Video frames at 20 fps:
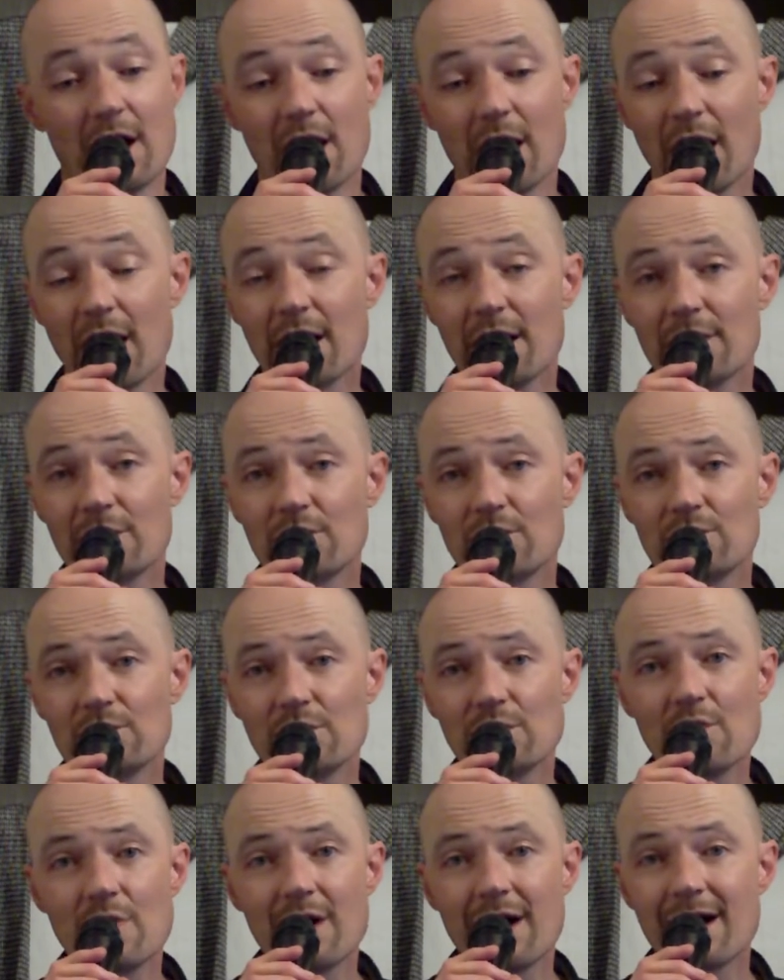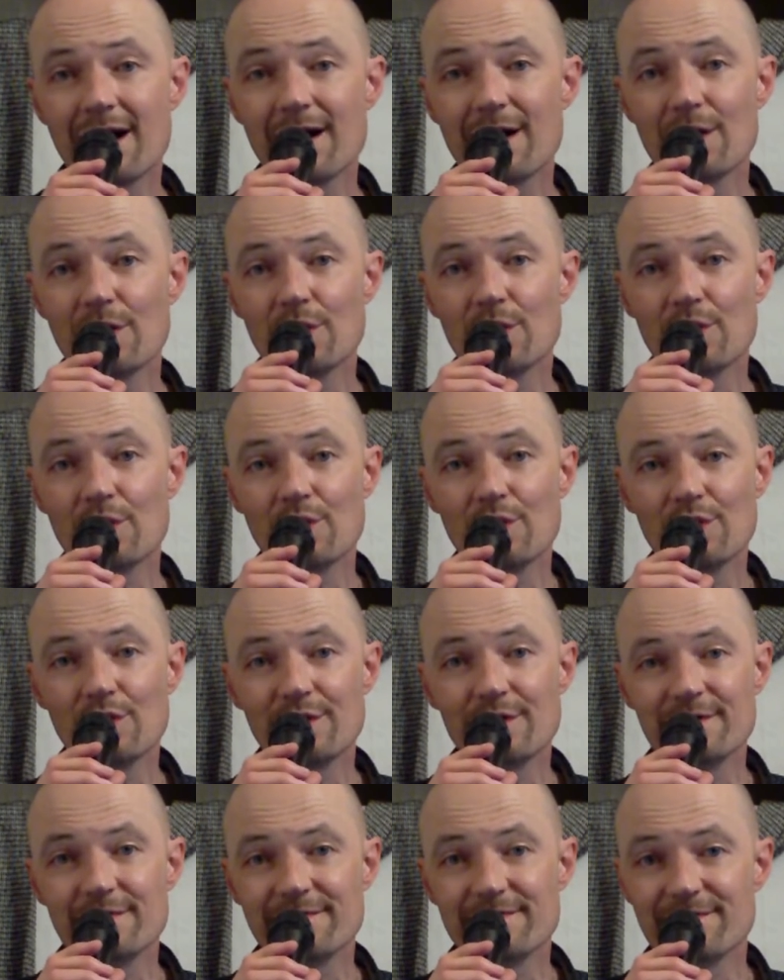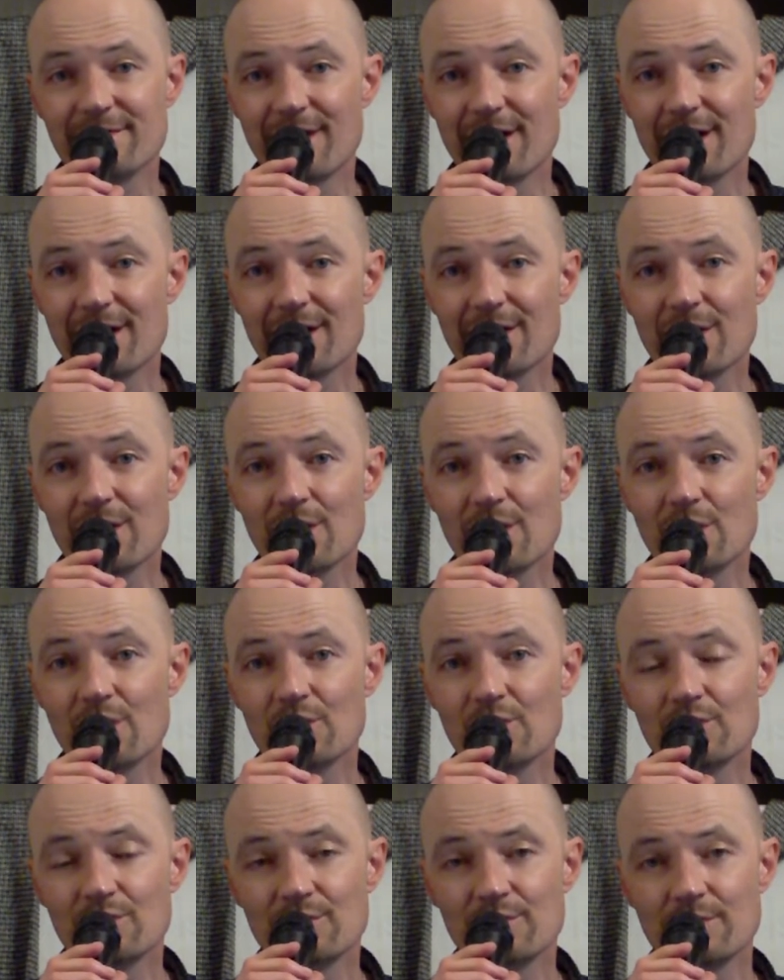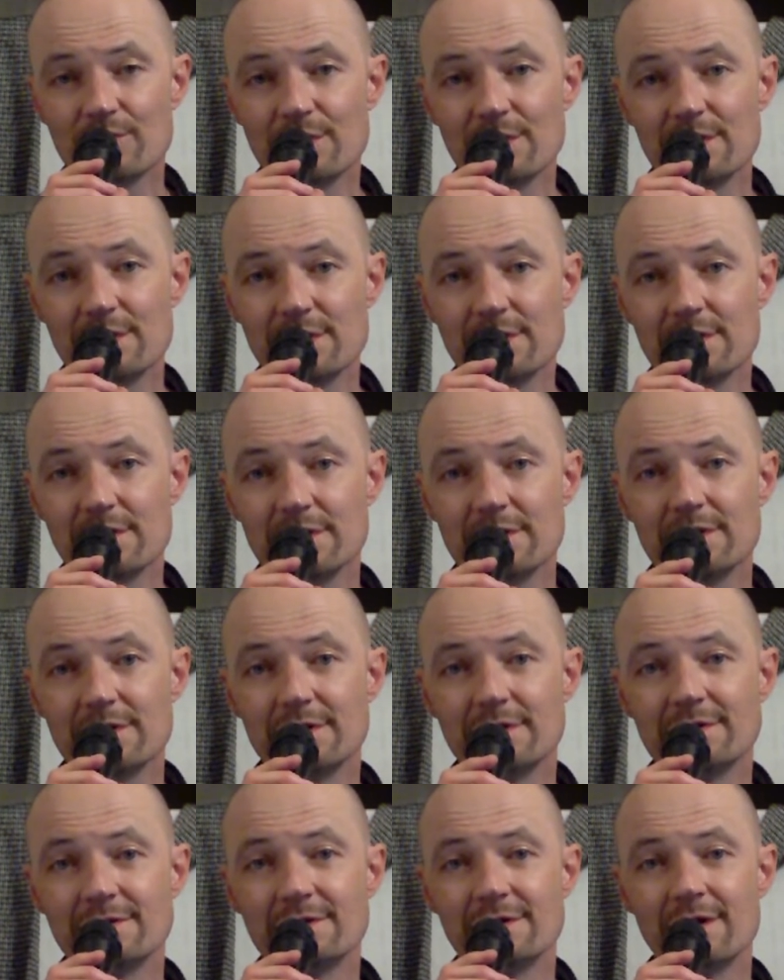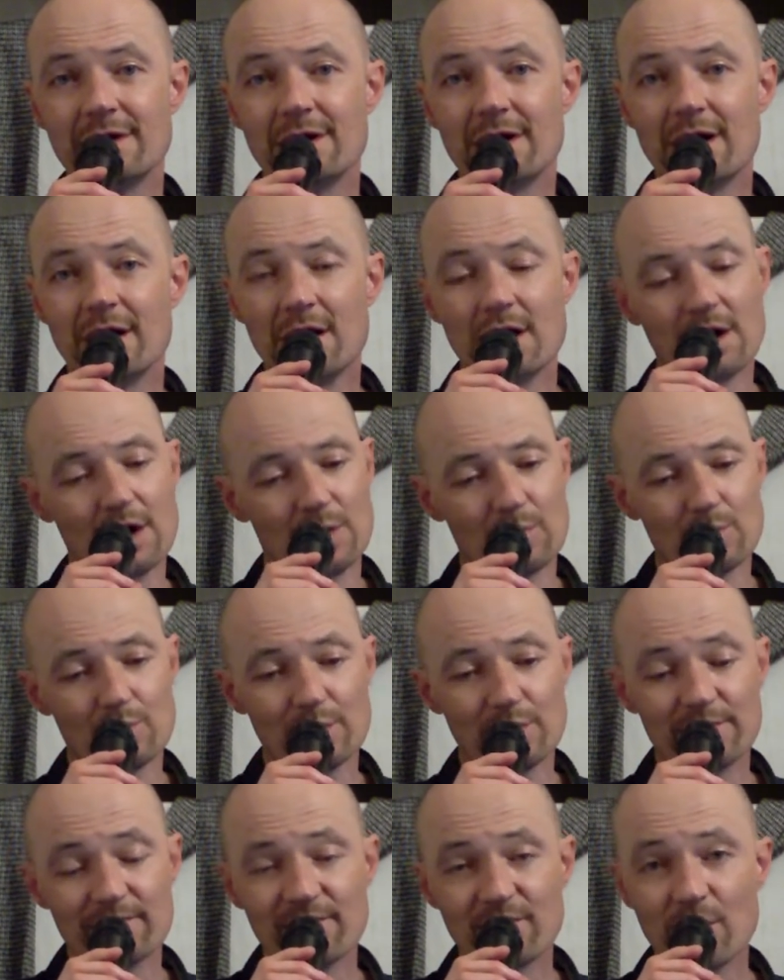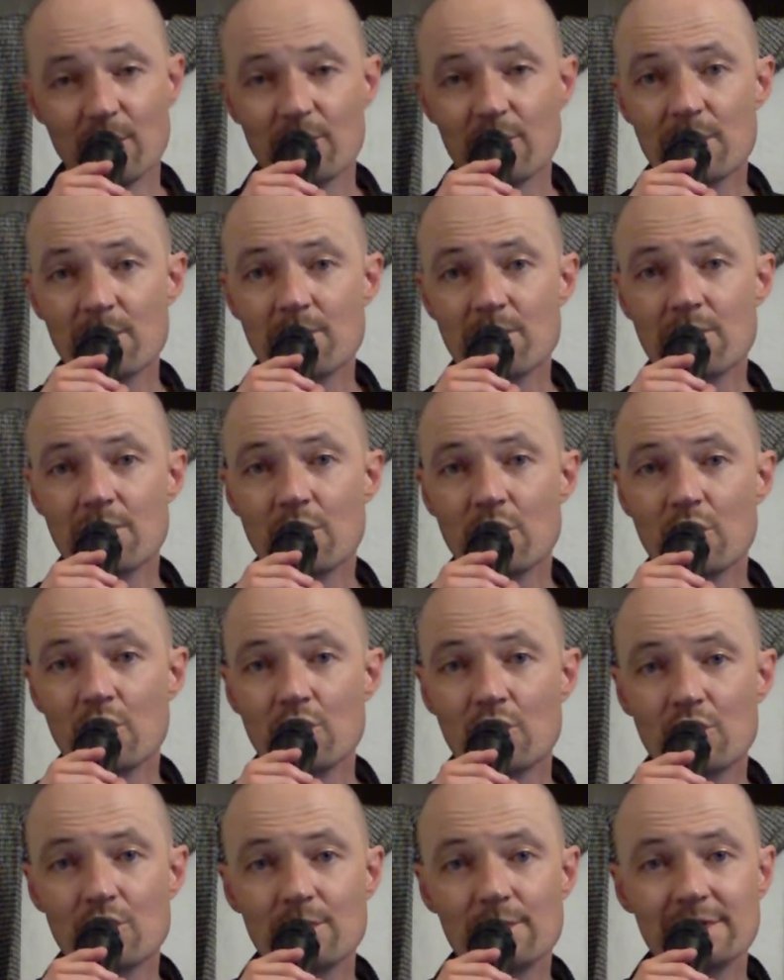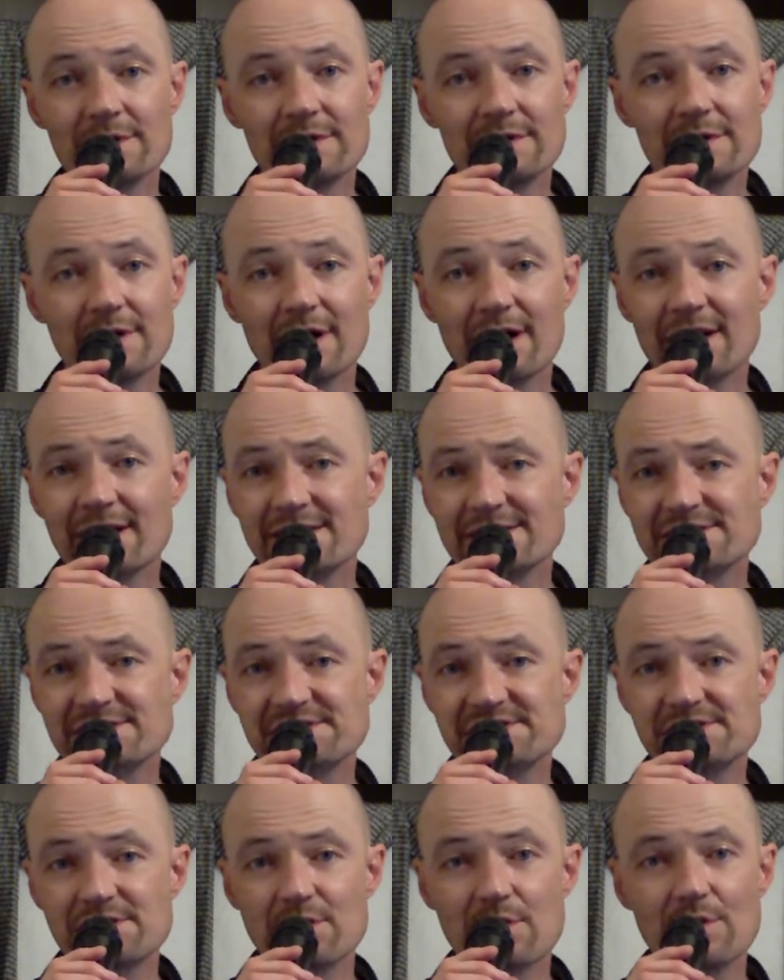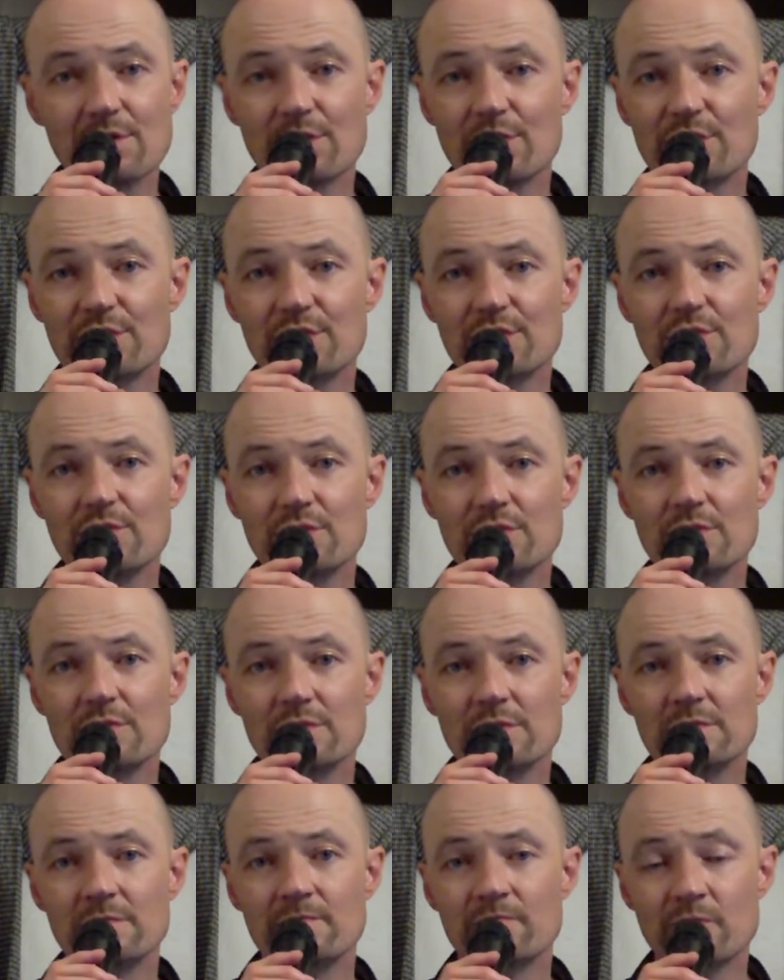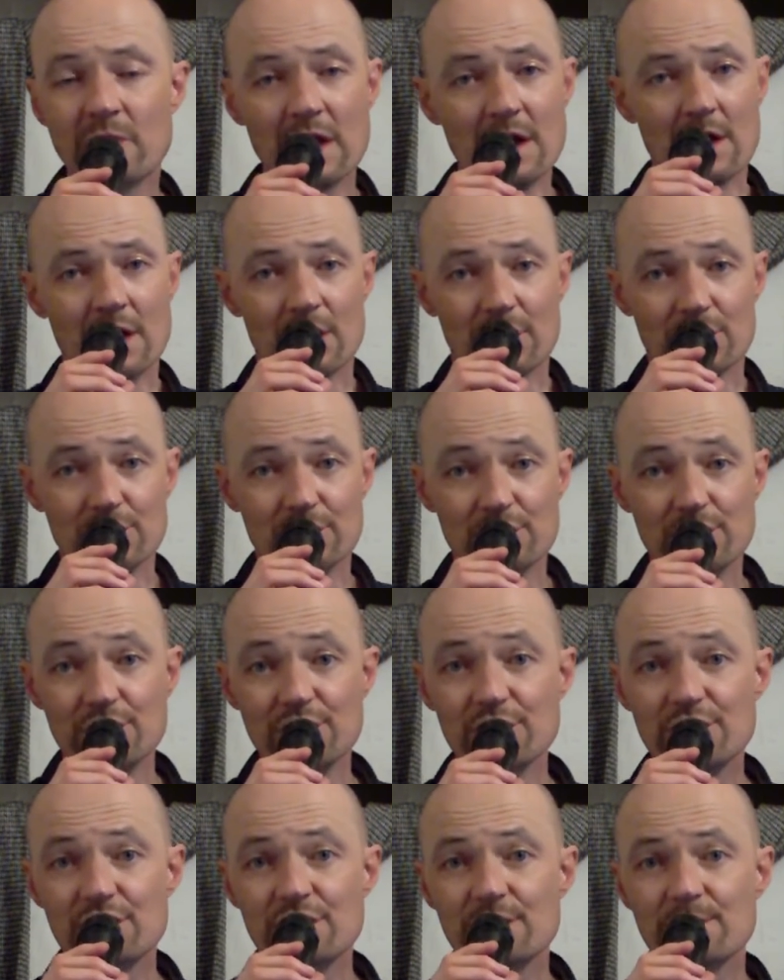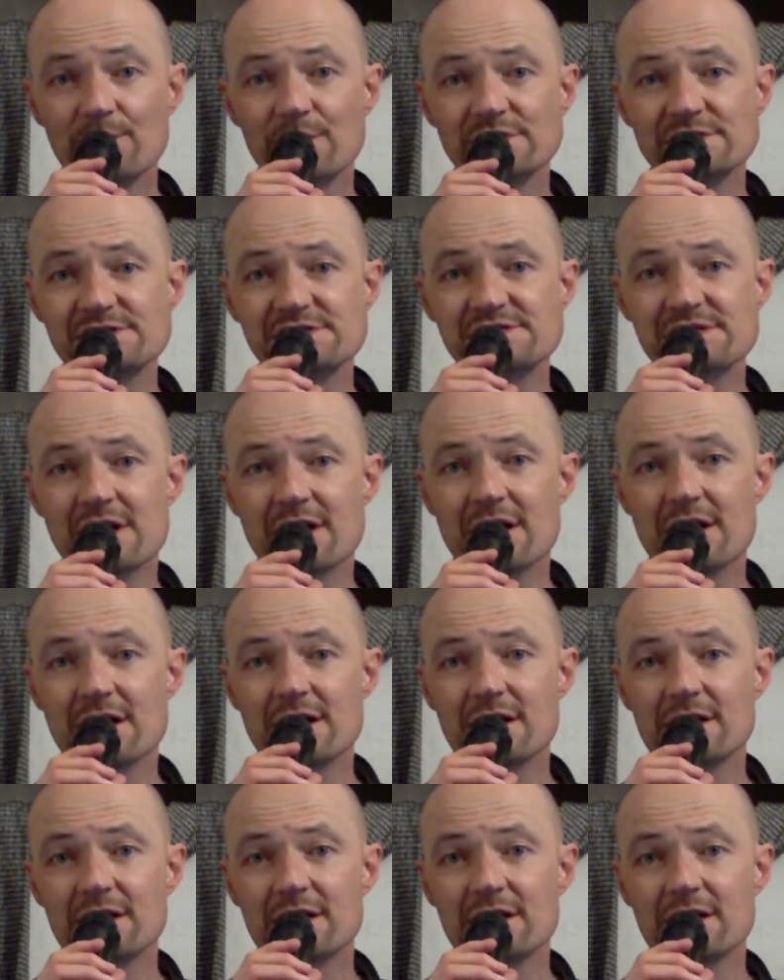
I don't know how you found me, but from the moment I saw you, deep inside